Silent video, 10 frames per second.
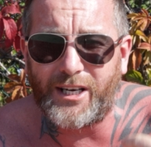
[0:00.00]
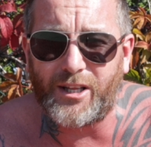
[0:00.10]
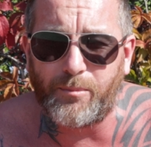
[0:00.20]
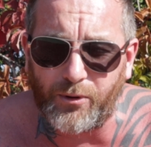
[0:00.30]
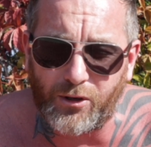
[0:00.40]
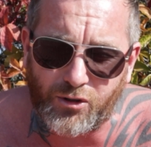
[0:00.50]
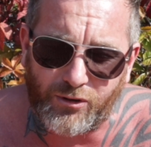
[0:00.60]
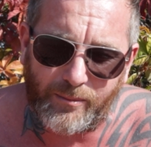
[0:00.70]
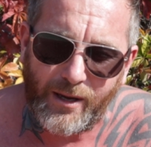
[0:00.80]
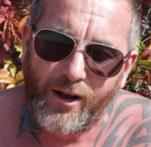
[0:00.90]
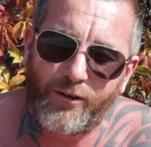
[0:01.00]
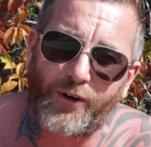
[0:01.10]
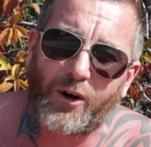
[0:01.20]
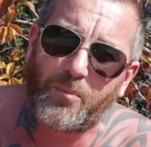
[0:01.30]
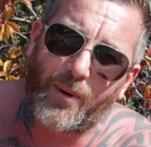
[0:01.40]
into the bloodstream,
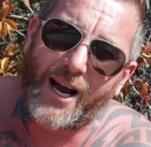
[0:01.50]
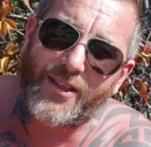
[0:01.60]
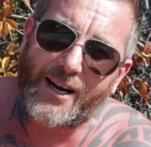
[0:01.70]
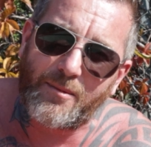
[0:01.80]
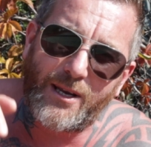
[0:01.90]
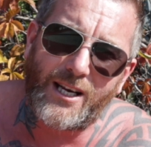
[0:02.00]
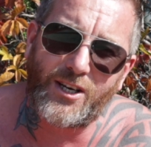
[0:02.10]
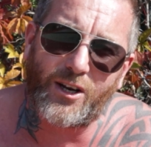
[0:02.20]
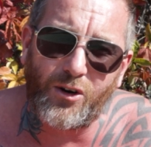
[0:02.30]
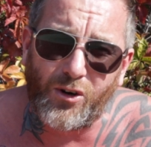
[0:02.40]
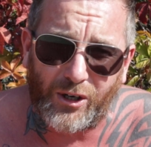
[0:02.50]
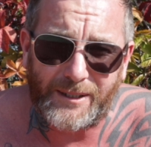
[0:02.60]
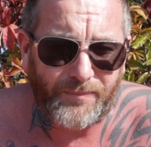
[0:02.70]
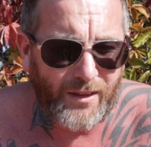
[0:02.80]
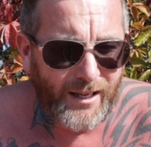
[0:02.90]
followed by that immediate low.
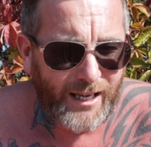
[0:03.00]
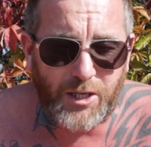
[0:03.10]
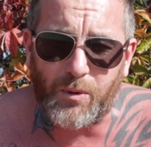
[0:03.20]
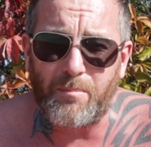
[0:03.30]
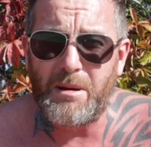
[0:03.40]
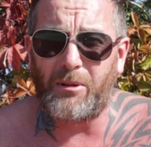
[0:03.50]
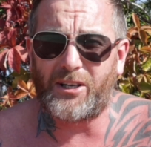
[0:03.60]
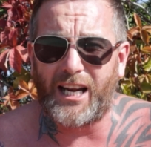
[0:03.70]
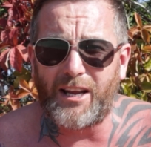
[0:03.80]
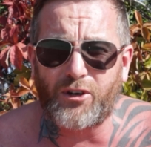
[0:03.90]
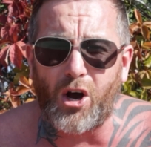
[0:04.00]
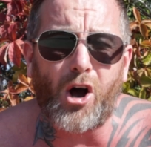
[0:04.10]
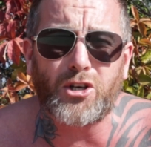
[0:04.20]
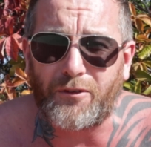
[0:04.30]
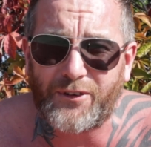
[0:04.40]
It's when people can lift
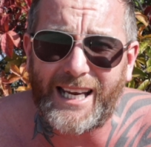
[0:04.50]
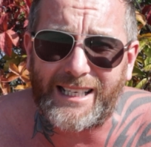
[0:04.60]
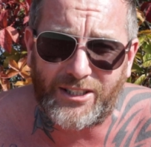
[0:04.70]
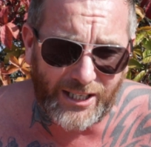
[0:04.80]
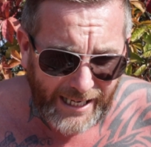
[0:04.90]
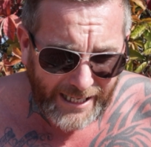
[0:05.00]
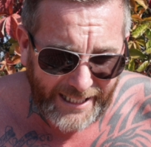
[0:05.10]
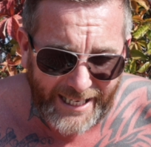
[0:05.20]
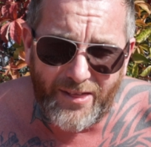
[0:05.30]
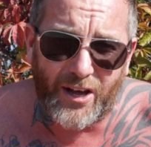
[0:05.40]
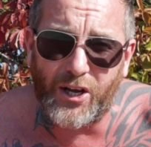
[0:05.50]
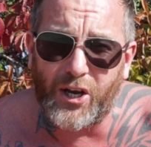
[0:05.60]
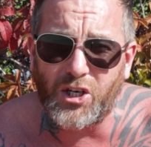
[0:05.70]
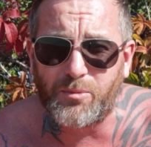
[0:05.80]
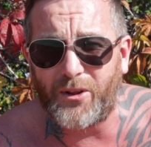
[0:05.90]
cars off kids. You get that
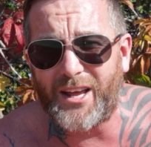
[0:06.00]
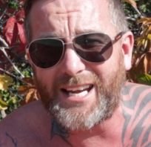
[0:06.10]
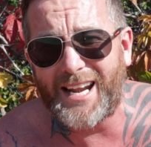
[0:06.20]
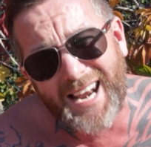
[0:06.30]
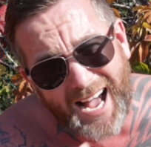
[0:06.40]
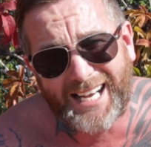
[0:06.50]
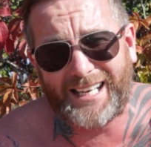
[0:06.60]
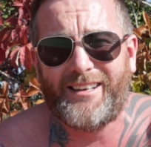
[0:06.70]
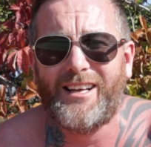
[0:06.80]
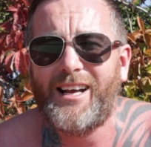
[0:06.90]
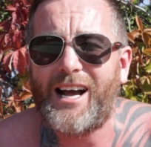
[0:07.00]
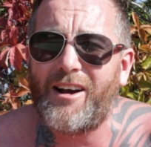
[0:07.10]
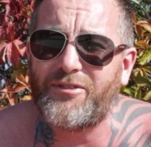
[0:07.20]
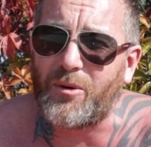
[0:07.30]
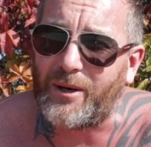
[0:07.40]
urge, but then you're knackered
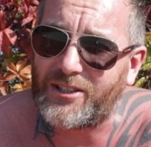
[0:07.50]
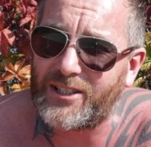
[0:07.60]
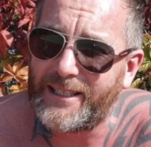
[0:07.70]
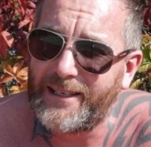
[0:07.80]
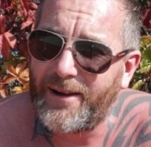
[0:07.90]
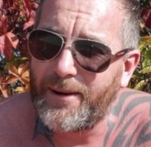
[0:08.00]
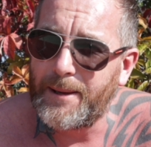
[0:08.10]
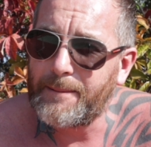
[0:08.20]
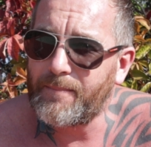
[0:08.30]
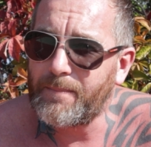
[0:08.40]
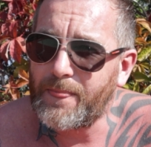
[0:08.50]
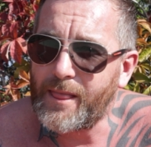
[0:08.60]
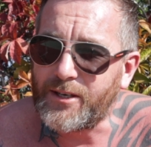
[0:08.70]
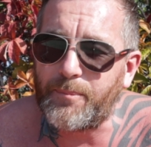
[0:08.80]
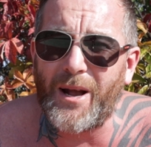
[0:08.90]
afterwards.
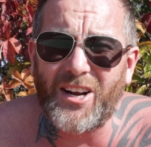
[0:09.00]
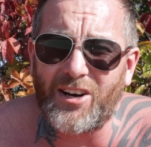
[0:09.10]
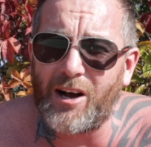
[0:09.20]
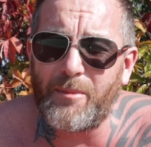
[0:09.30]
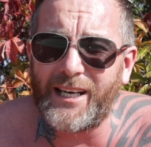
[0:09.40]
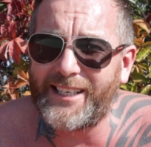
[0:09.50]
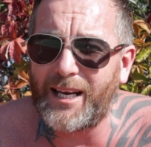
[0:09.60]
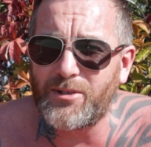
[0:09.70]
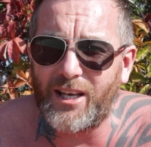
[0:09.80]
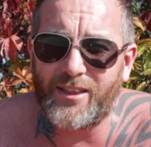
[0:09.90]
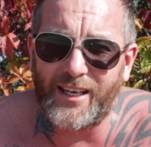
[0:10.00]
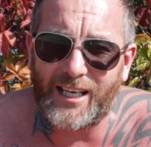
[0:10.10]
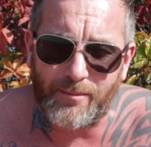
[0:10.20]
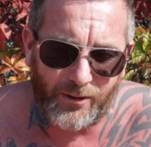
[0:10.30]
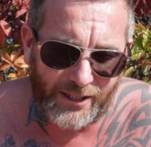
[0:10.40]
Depending on how many times they're
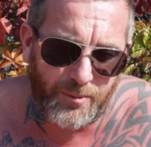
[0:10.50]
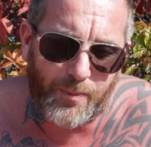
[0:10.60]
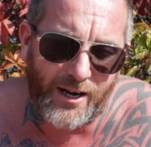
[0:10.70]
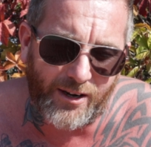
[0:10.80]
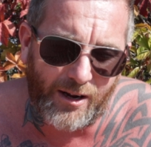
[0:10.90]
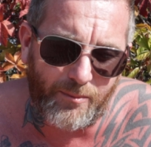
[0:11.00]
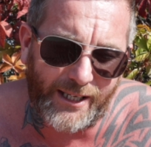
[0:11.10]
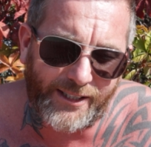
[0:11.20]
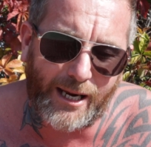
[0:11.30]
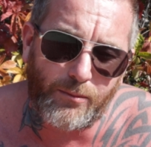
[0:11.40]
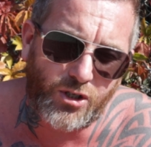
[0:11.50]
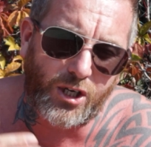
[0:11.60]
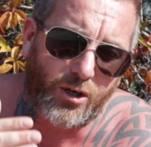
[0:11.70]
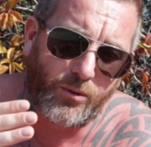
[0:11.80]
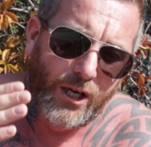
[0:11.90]
thinking about it, depending on how many times
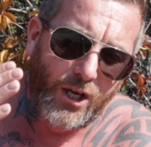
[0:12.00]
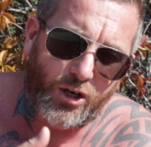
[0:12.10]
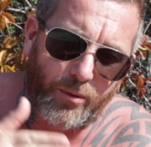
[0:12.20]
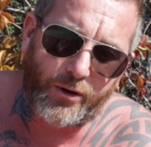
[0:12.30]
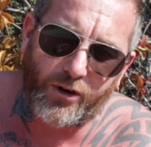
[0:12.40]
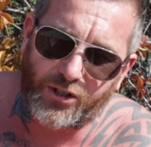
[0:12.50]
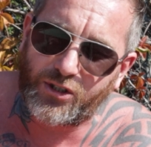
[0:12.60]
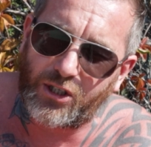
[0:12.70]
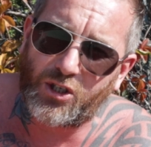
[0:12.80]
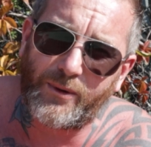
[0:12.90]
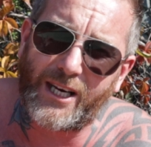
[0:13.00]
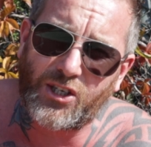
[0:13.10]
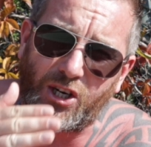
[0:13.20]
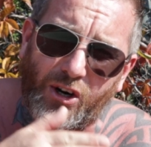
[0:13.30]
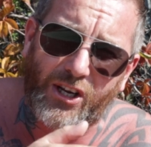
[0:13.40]
you come across a
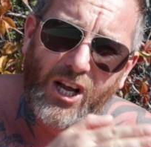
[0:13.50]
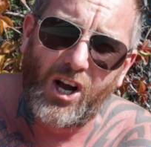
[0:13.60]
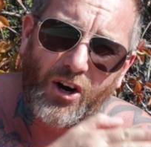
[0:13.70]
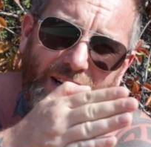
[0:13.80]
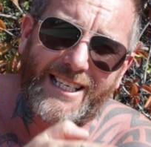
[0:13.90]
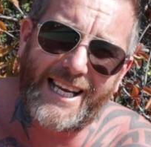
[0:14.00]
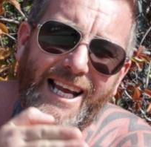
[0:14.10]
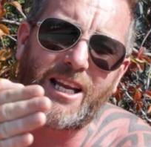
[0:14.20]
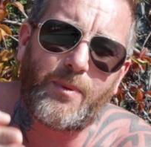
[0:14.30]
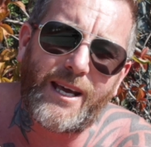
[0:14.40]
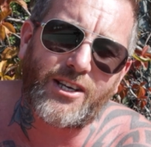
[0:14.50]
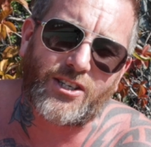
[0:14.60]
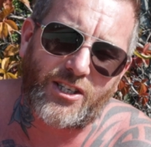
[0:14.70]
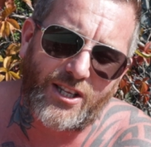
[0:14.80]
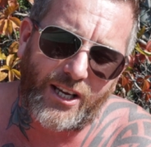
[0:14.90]
situation on a daily
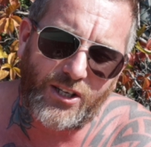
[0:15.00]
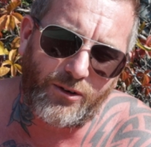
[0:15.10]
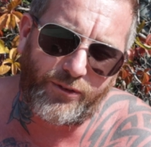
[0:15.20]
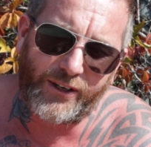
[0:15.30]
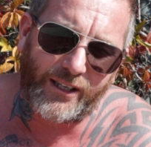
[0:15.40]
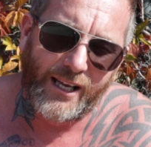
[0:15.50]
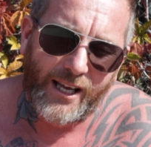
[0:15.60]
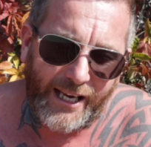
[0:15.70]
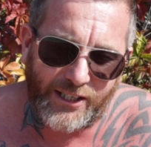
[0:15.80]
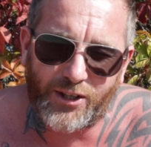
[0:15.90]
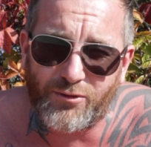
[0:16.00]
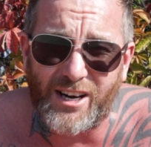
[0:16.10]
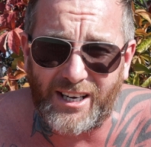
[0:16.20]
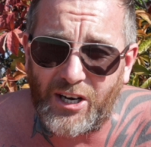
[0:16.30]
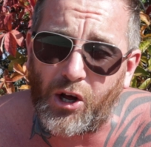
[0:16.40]
basis that you feel is
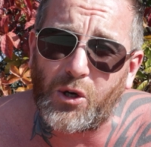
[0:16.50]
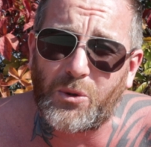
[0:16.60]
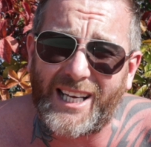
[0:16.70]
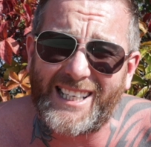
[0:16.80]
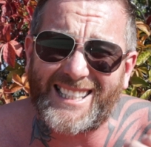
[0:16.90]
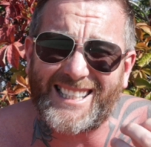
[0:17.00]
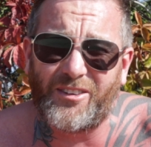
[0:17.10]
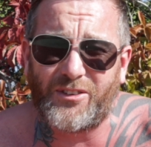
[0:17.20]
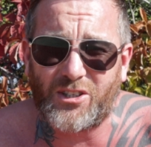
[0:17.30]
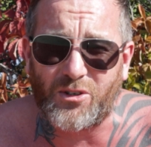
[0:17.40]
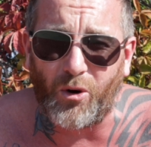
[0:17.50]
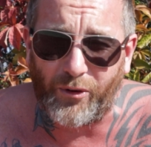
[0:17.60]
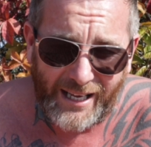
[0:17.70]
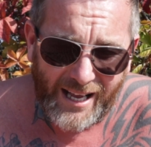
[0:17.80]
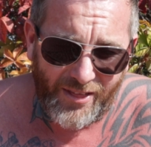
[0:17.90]
threatening, or you tell yourself the
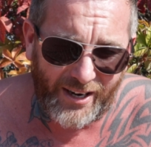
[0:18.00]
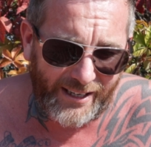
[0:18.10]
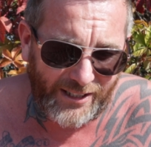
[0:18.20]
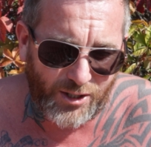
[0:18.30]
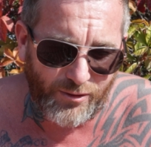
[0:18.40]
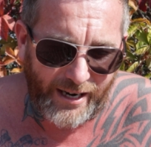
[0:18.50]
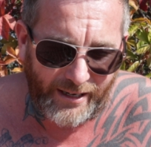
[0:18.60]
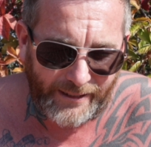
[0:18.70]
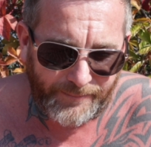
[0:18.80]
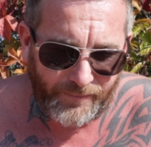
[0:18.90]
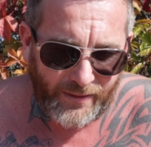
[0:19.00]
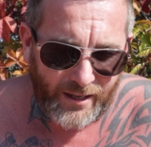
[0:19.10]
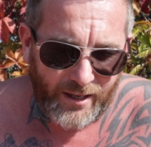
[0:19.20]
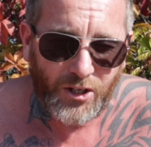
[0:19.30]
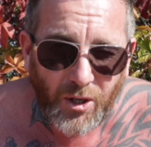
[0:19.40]
story that it is threatening.
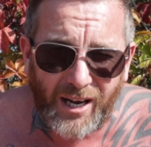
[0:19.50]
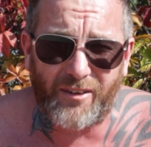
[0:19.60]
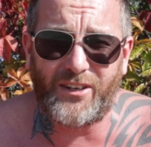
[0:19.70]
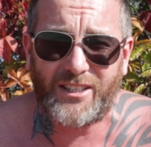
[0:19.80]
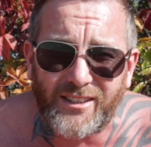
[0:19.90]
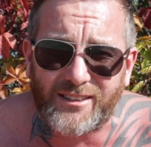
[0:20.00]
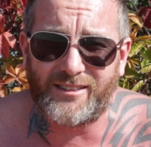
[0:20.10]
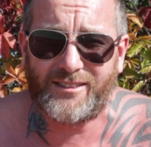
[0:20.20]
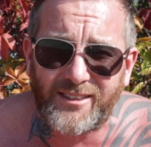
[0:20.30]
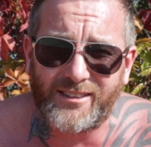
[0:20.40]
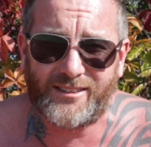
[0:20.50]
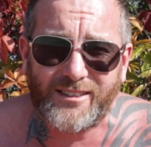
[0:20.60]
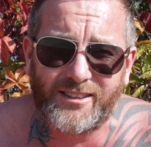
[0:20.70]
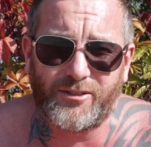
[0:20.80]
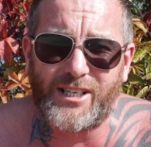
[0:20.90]
You have these
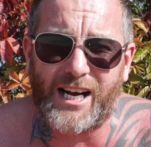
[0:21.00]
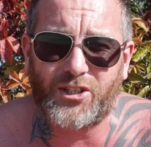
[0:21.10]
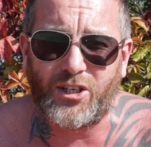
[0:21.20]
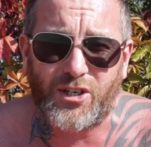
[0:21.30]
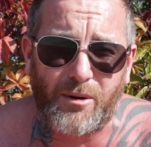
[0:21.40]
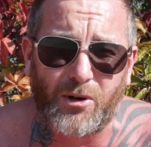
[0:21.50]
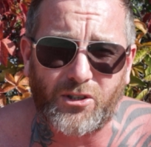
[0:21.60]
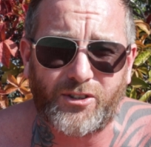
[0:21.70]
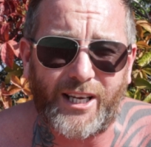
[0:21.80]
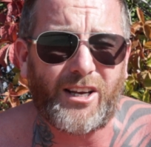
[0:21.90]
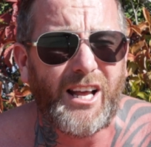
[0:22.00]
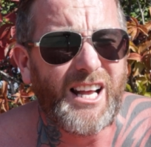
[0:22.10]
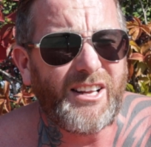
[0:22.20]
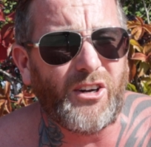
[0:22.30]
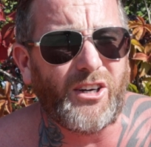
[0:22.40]
reactions, your muscle tight,
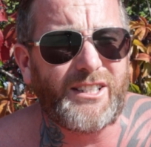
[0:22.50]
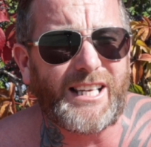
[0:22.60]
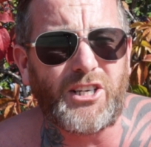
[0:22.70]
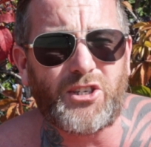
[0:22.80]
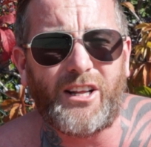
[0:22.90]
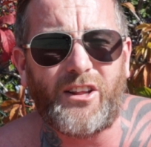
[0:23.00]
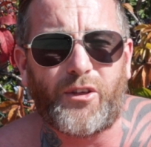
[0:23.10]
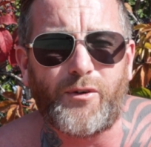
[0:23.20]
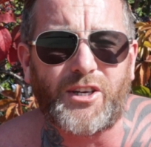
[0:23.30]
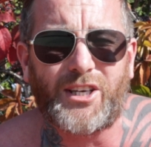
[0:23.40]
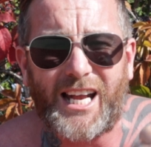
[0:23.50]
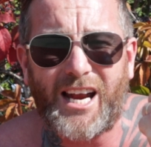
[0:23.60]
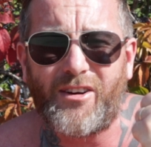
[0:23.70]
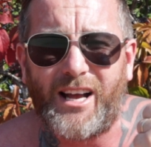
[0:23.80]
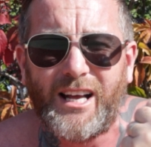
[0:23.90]
you know, tension in the thoracic
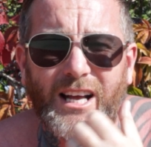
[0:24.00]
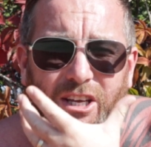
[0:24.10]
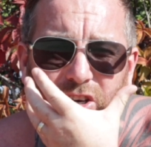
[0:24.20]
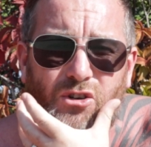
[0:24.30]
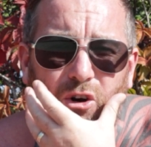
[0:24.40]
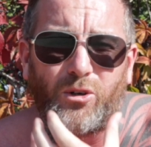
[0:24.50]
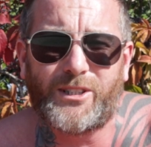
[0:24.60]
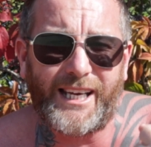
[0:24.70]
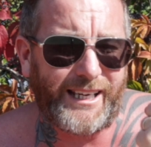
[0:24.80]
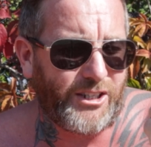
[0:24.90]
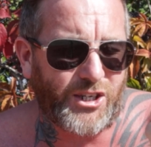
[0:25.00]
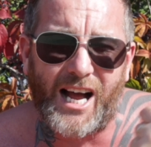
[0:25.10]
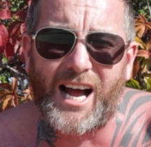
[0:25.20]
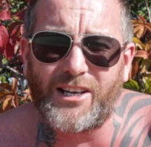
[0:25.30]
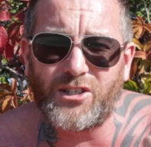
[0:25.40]
area, your jaw tightens, your
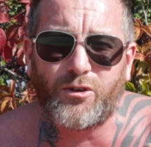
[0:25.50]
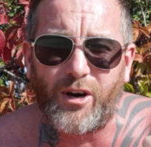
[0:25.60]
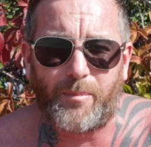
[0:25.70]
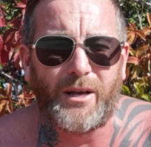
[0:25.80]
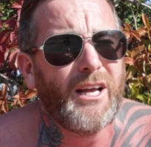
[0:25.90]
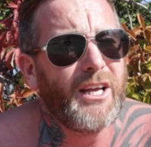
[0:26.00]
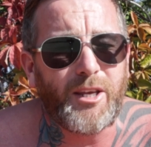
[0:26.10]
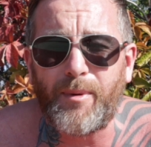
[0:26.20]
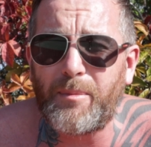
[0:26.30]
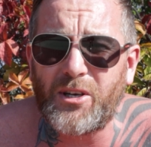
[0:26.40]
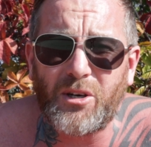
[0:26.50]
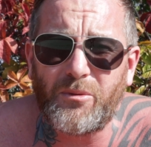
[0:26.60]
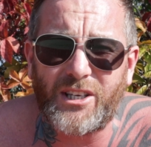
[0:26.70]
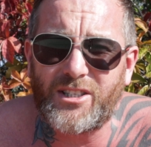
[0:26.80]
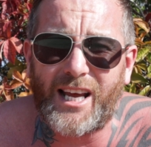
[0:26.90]
hands grip. You might be
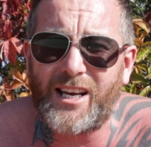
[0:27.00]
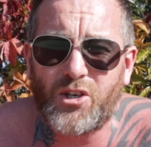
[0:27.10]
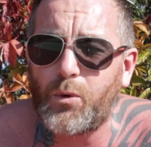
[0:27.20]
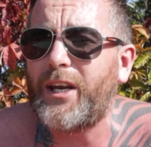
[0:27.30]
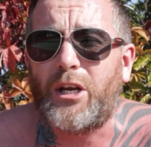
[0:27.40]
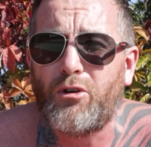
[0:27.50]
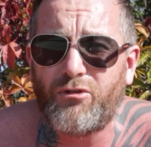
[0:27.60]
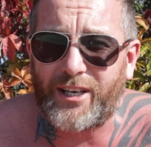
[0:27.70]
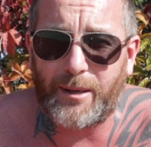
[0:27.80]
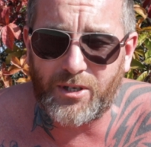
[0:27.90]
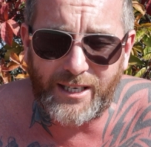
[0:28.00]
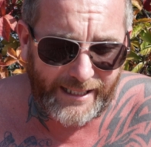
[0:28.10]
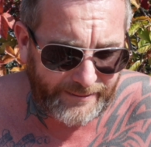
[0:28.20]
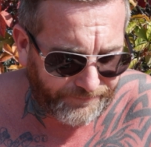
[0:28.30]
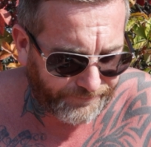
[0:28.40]
doing this 10, 20, 100 times a day.